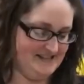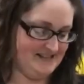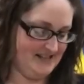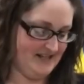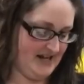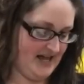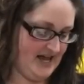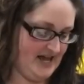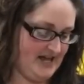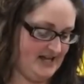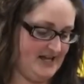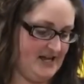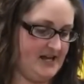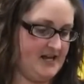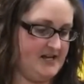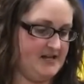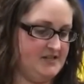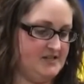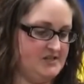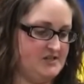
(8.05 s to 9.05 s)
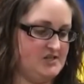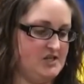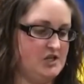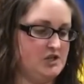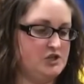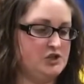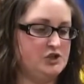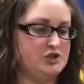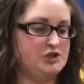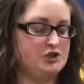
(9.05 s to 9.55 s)
Today is
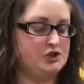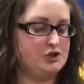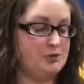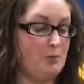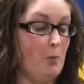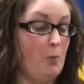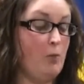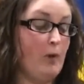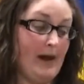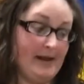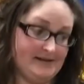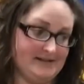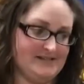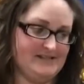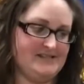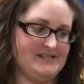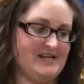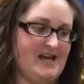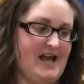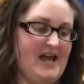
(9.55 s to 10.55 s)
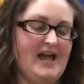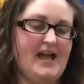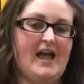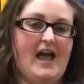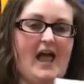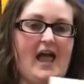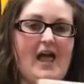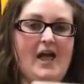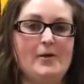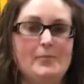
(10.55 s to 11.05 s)
Wednesday,
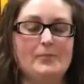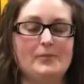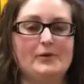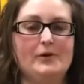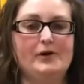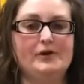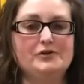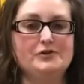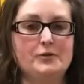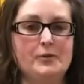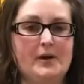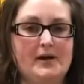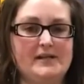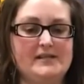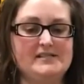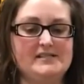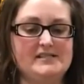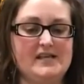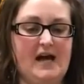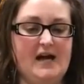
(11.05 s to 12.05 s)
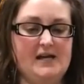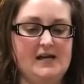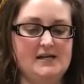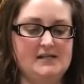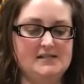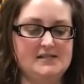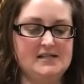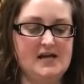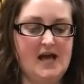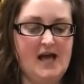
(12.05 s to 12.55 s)
April
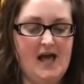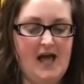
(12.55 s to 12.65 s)
22nd,